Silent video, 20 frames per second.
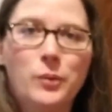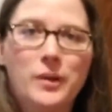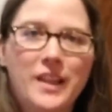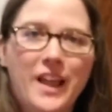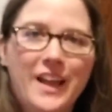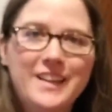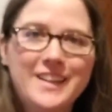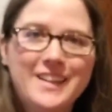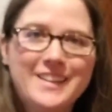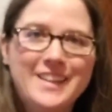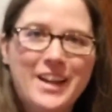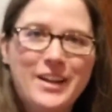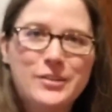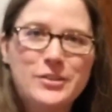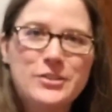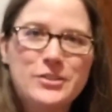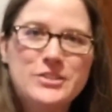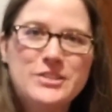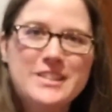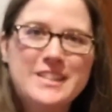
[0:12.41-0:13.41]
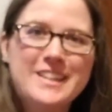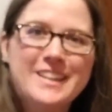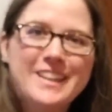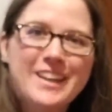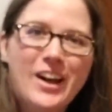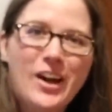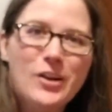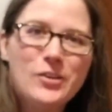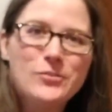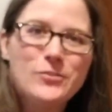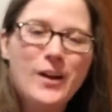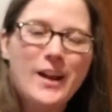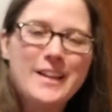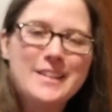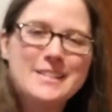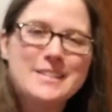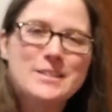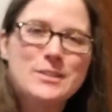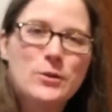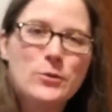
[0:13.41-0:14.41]
Well, hi, NicNackers. All
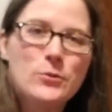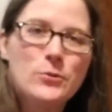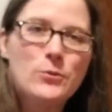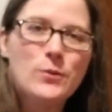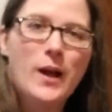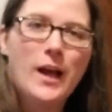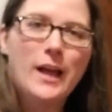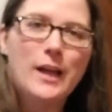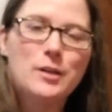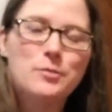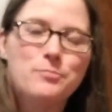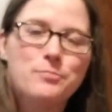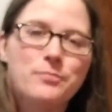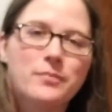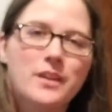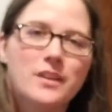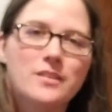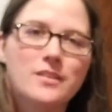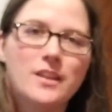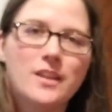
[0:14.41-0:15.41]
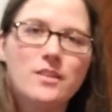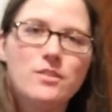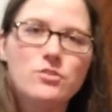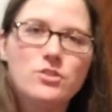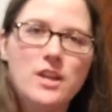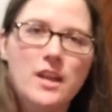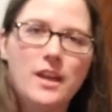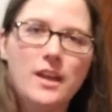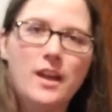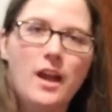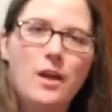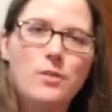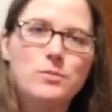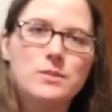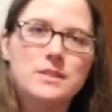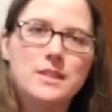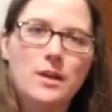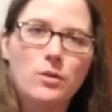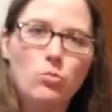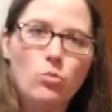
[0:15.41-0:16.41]
right, so the other day I
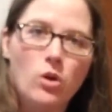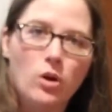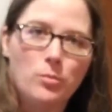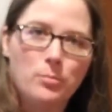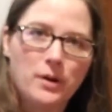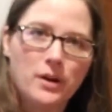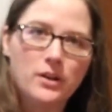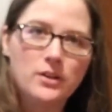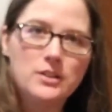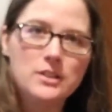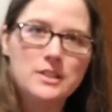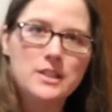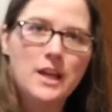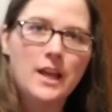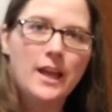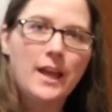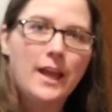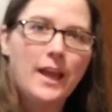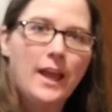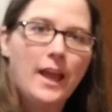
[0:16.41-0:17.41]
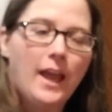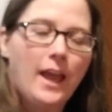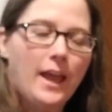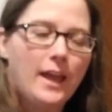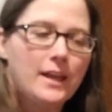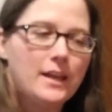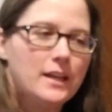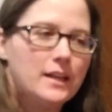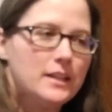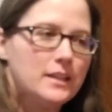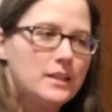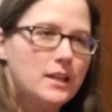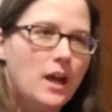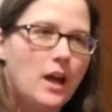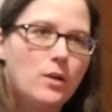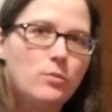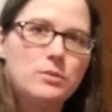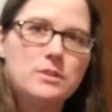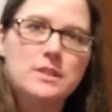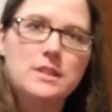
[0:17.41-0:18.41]
was at Walmart and
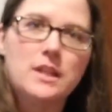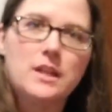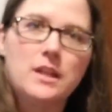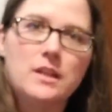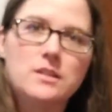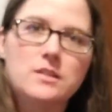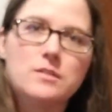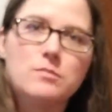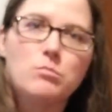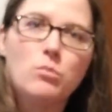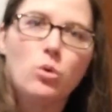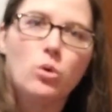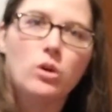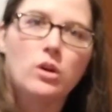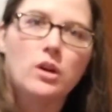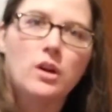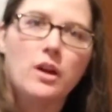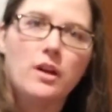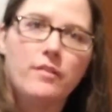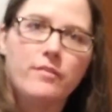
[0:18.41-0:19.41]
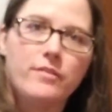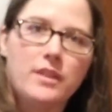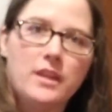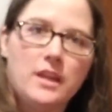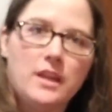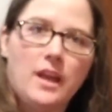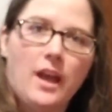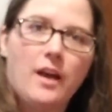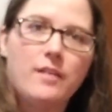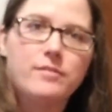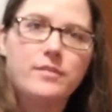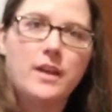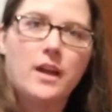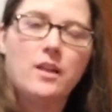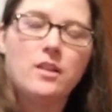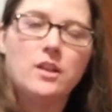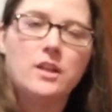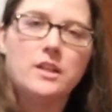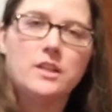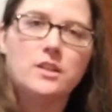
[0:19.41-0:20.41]
I was getting some more of the
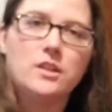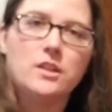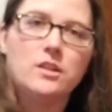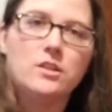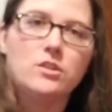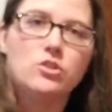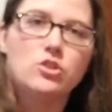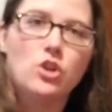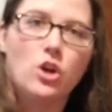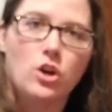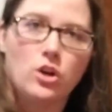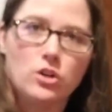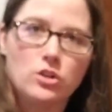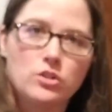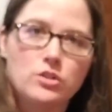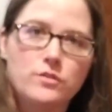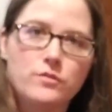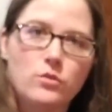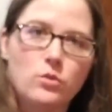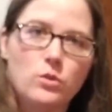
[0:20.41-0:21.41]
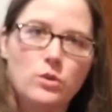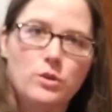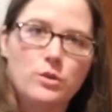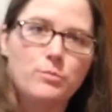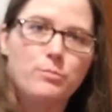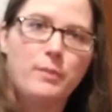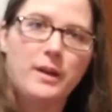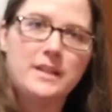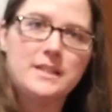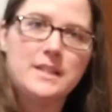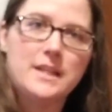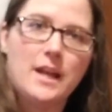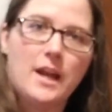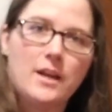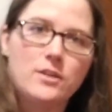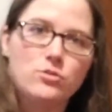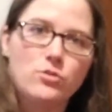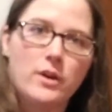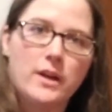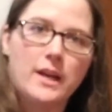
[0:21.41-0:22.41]
half-gallon jars for my
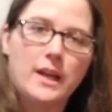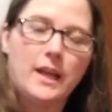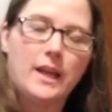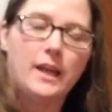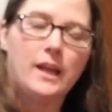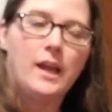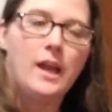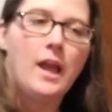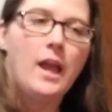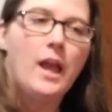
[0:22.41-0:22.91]
dehydrating.